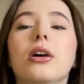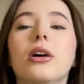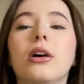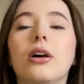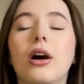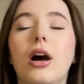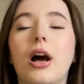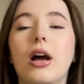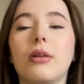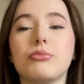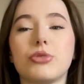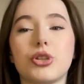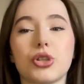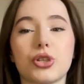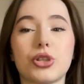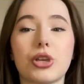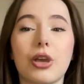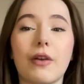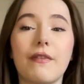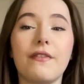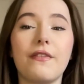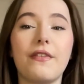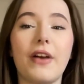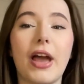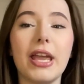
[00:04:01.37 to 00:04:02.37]
I'm just
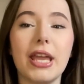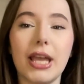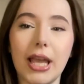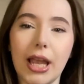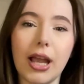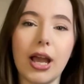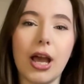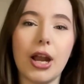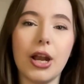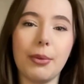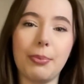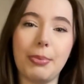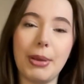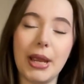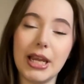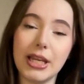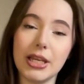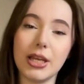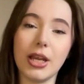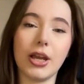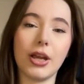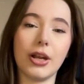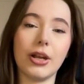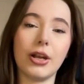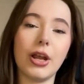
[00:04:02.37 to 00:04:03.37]
conveying an
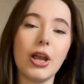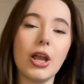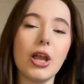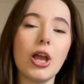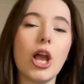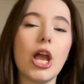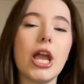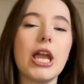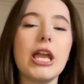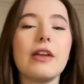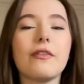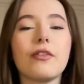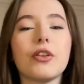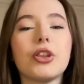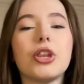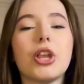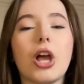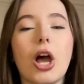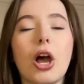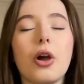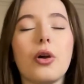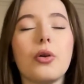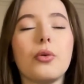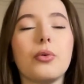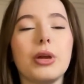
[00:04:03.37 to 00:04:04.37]
opinion. Even
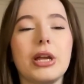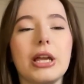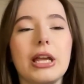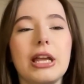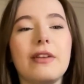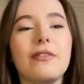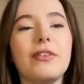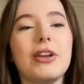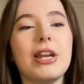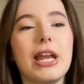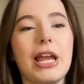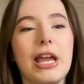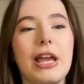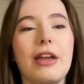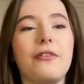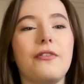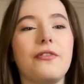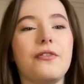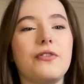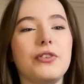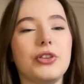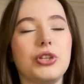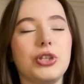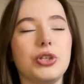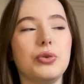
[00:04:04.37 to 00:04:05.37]

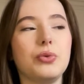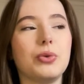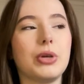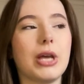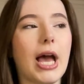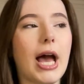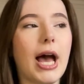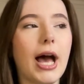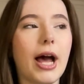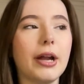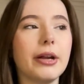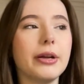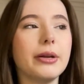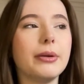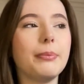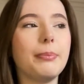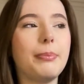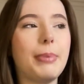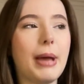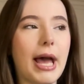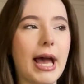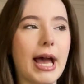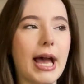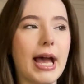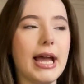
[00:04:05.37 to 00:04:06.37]
if you can
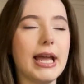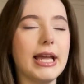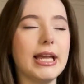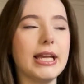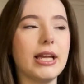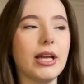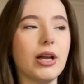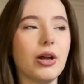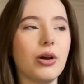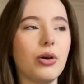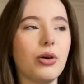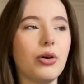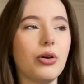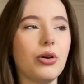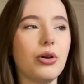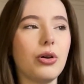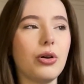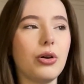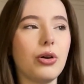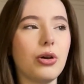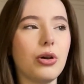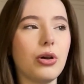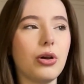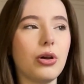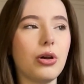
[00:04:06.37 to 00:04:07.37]
pay
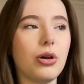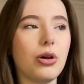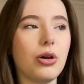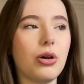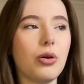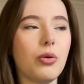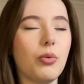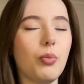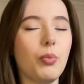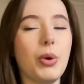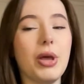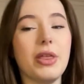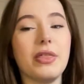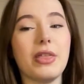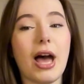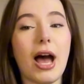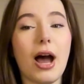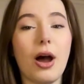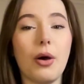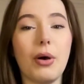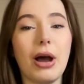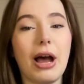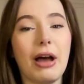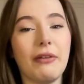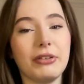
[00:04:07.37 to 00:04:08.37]

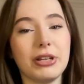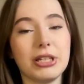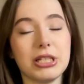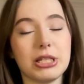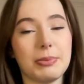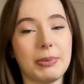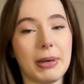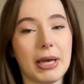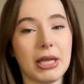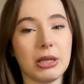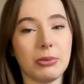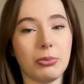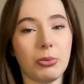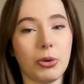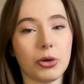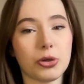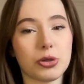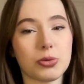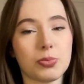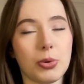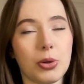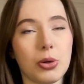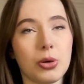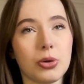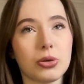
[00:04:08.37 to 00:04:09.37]
without having to pay the
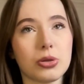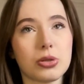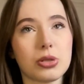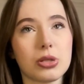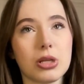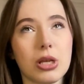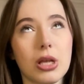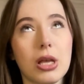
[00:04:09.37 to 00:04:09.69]
Bloxburg,